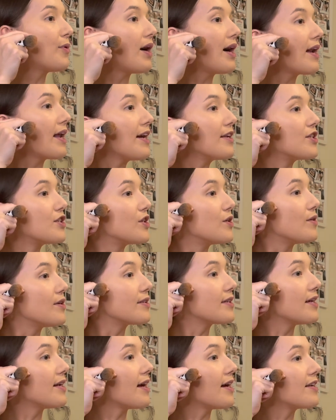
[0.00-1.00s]
I like to do is I
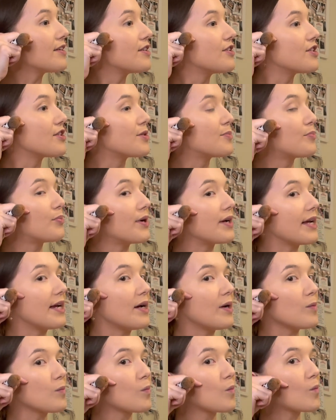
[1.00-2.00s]
like to just bring
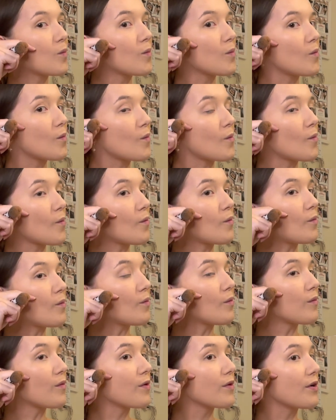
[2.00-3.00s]
it
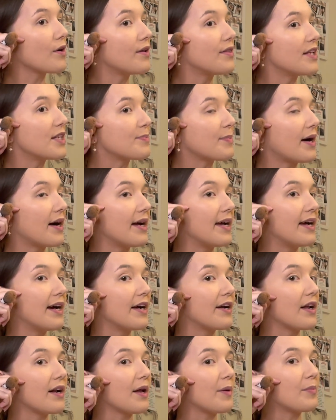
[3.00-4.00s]
on this part here. I don't
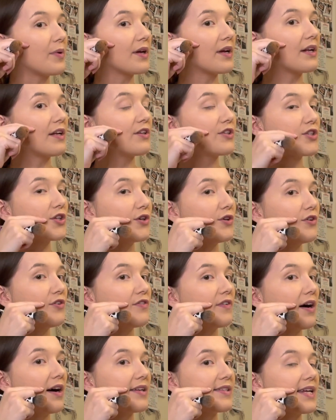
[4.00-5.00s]
like bringing it too
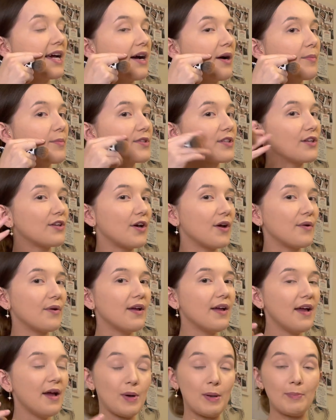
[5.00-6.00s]
far down because I
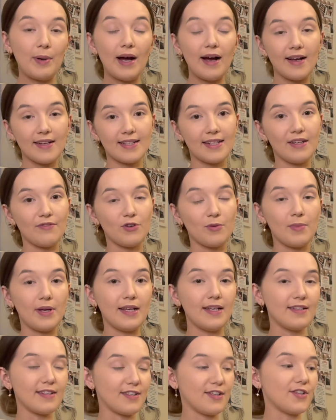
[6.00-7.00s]
don't, but personally for me it
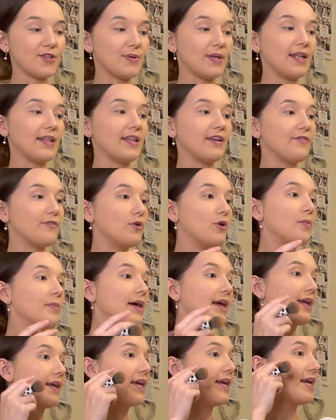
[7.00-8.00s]
doesn't do anything for
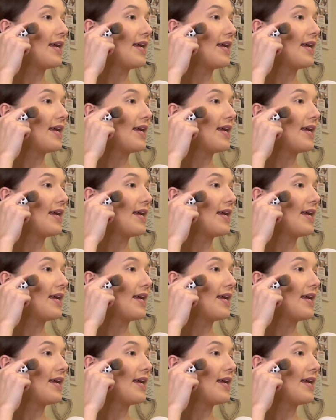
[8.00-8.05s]
me.